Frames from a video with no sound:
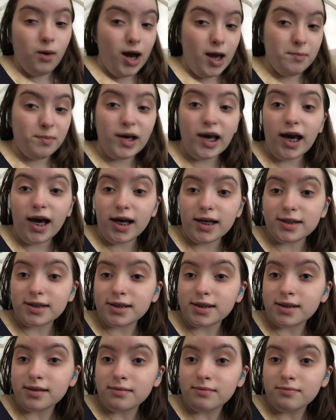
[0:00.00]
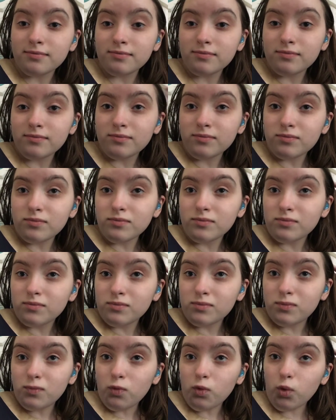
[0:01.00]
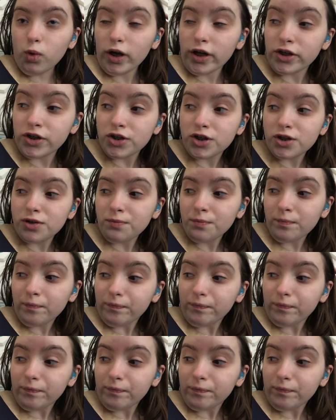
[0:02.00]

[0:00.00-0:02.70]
I passed, which